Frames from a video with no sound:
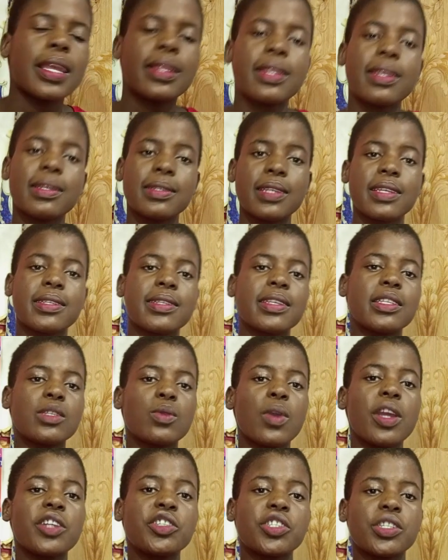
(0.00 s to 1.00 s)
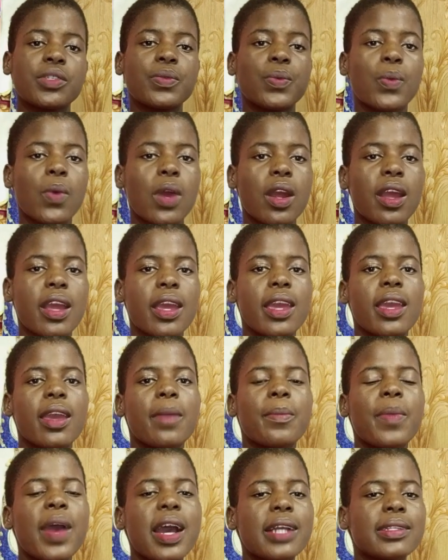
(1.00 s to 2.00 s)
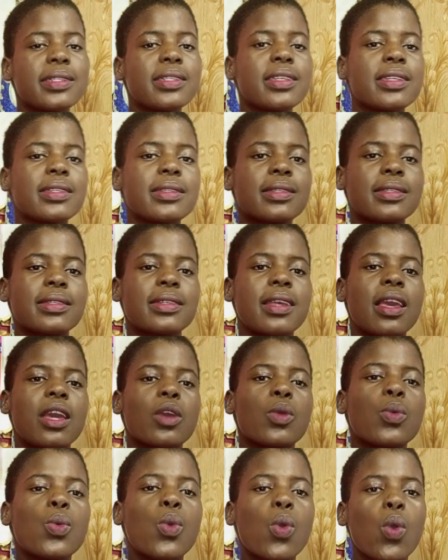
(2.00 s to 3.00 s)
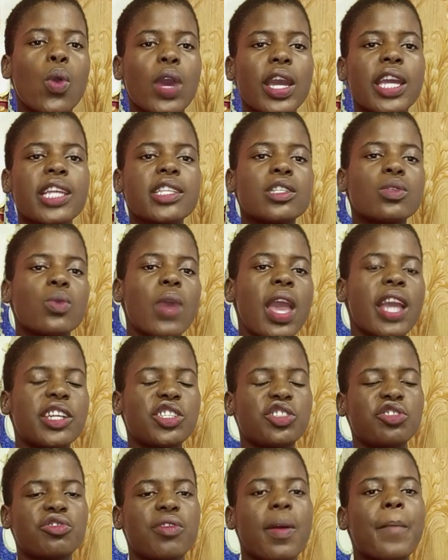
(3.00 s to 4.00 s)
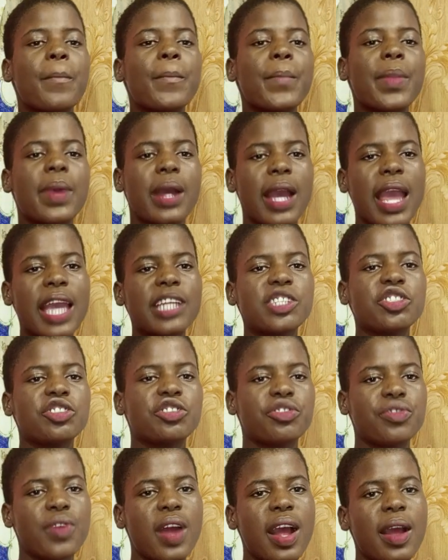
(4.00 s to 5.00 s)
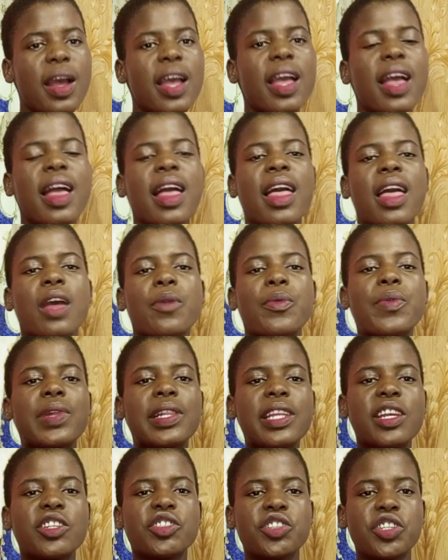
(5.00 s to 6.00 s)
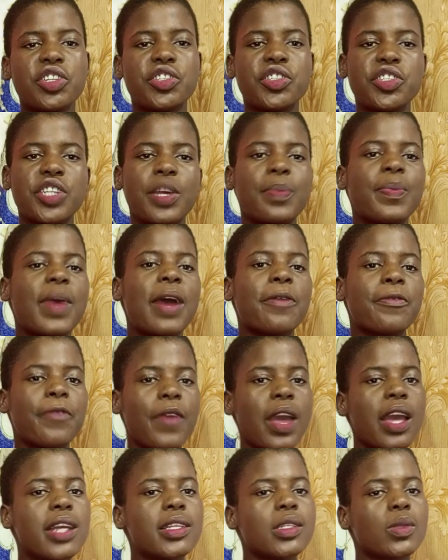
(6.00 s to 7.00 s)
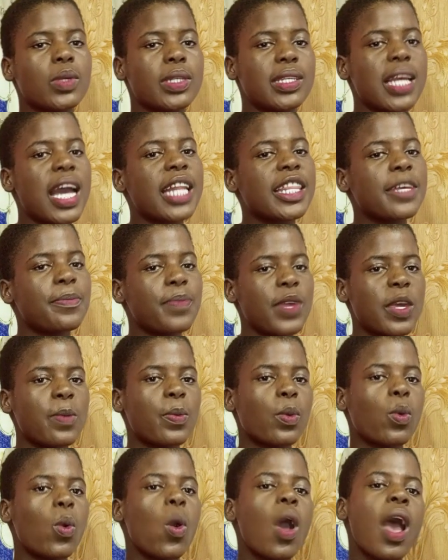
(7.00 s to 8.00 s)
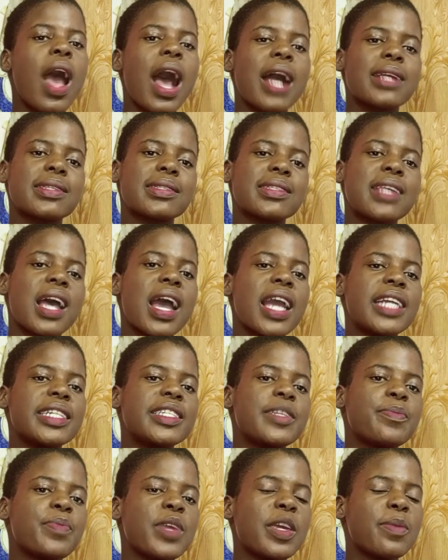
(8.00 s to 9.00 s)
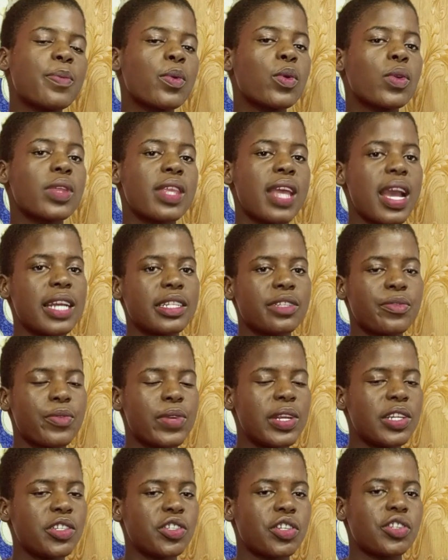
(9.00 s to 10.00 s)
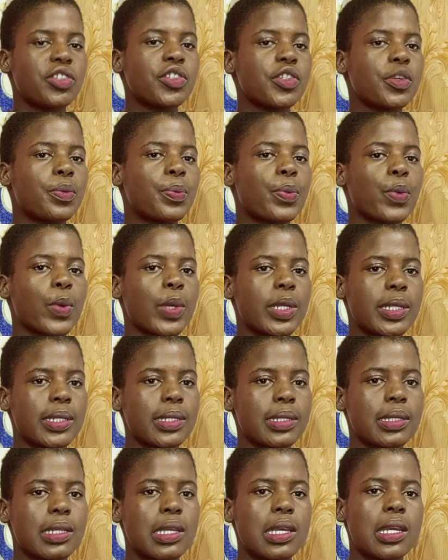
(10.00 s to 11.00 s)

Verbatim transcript: This is a situation where partners go into extra, extra relationship affairs with other people aside the people they are in the relationship with.